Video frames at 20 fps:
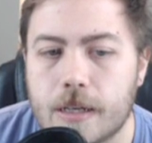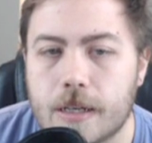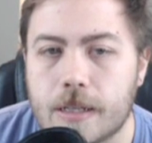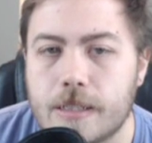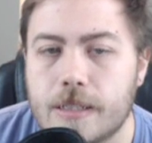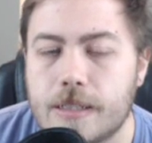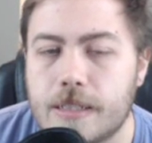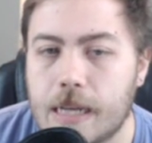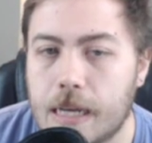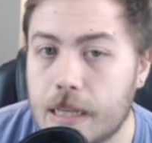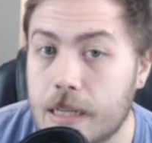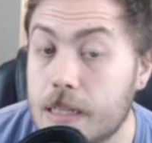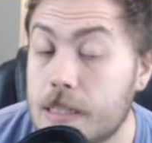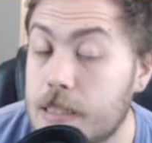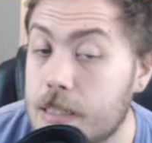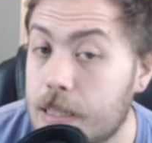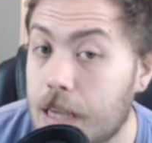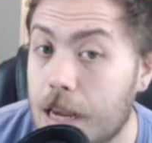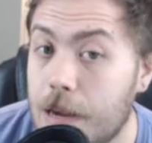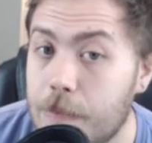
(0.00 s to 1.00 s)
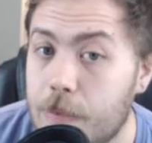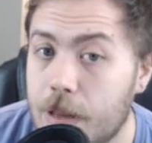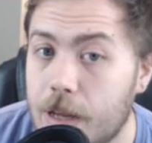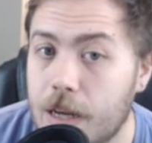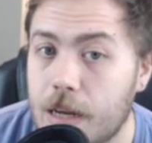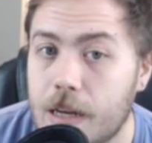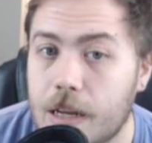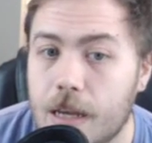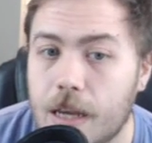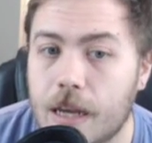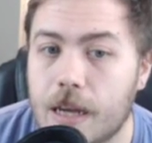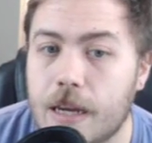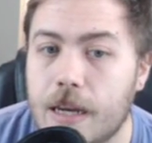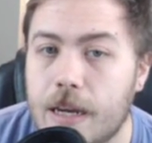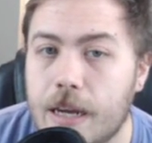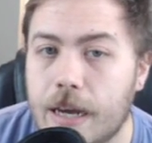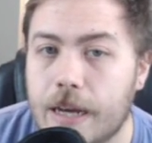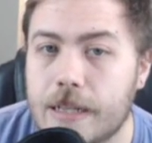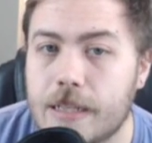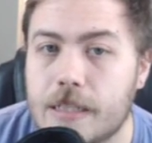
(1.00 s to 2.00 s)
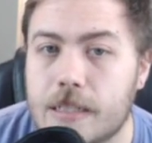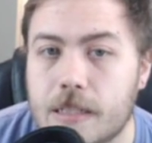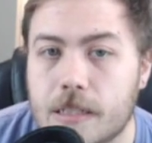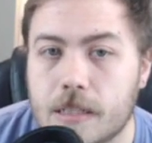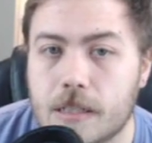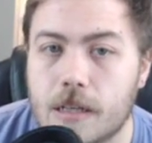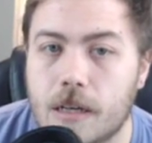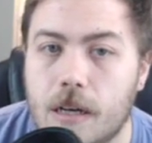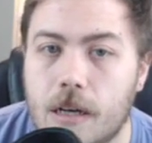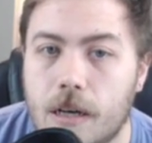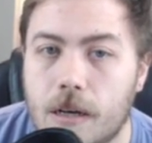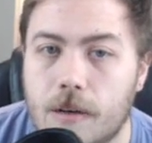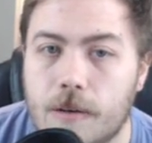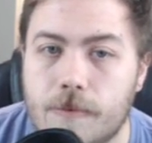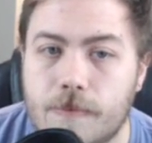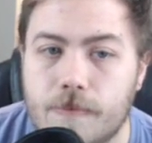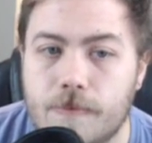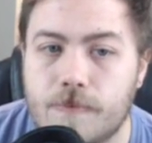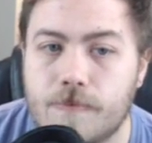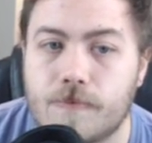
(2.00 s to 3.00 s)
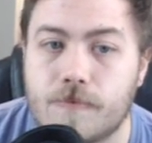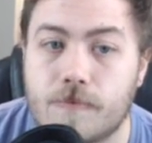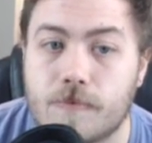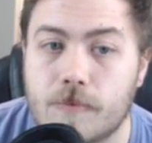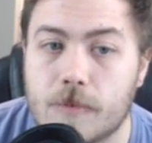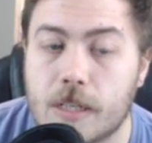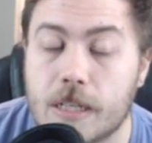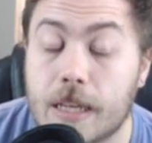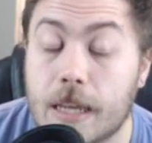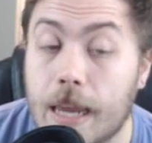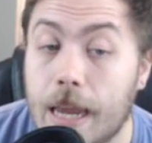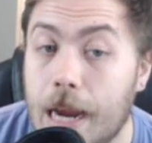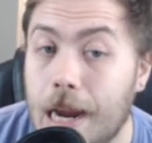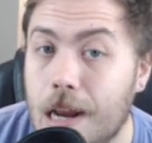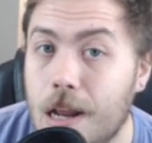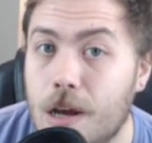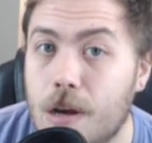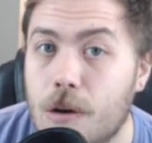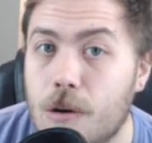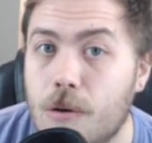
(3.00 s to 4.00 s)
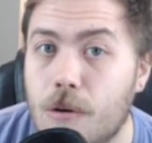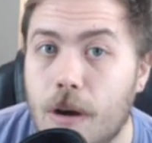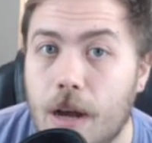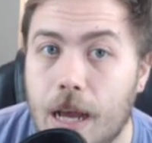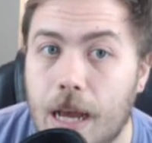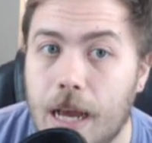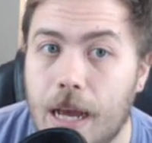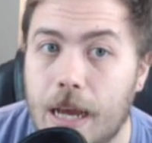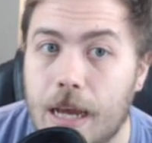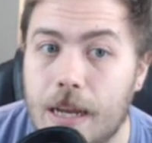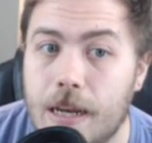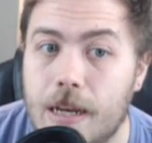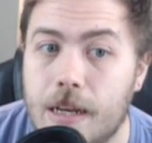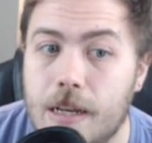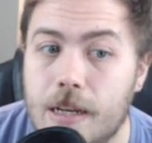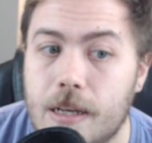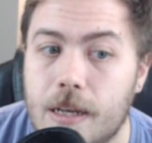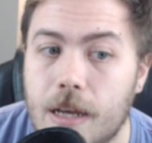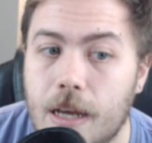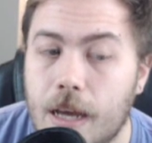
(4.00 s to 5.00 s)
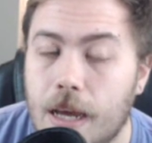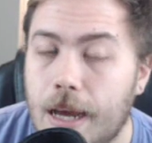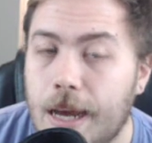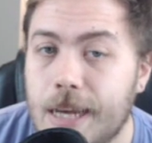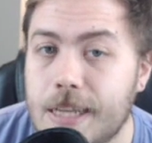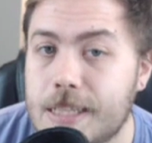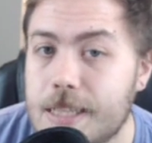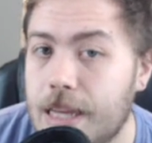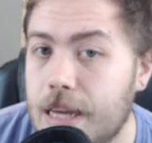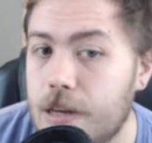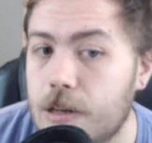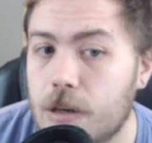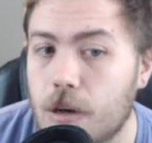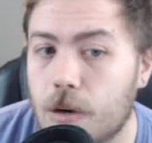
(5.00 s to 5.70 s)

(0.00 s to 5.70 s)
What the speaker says: Constellus game plan against Kano and Icelander